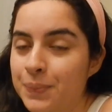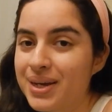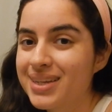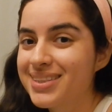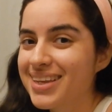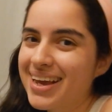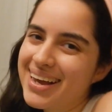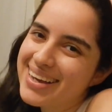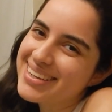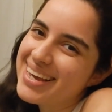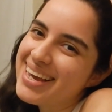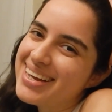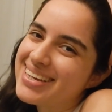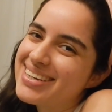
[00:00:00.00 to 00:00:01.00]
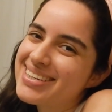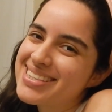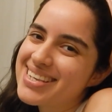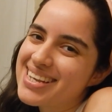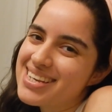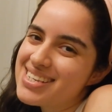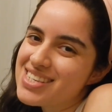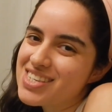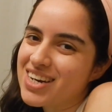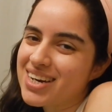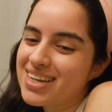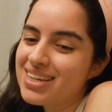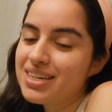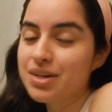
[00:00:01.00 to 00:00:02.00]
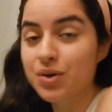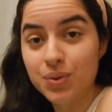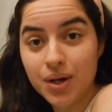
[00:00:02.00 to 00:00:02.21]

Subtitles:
but yeah, let's get started.